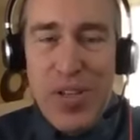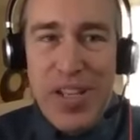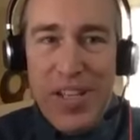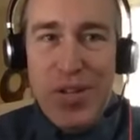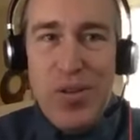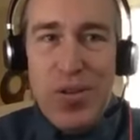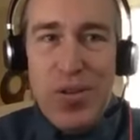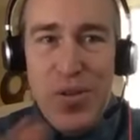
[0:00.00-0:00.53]
Like
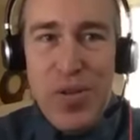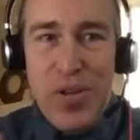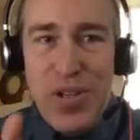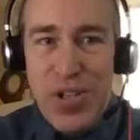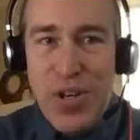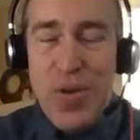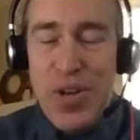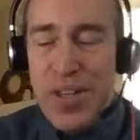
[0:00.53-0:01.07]
you are
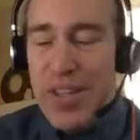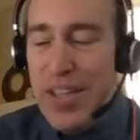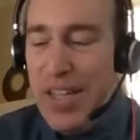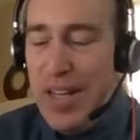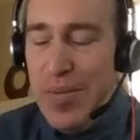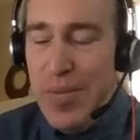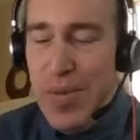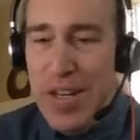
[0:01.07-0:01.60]
showing that
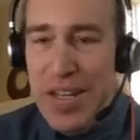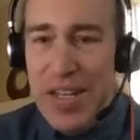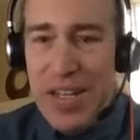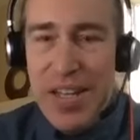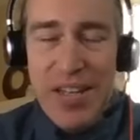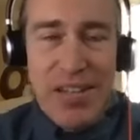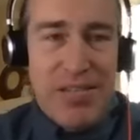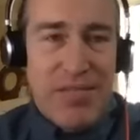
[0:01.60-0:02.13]
anybody
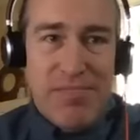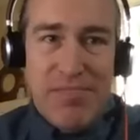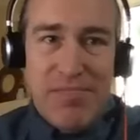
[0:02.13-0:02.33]
and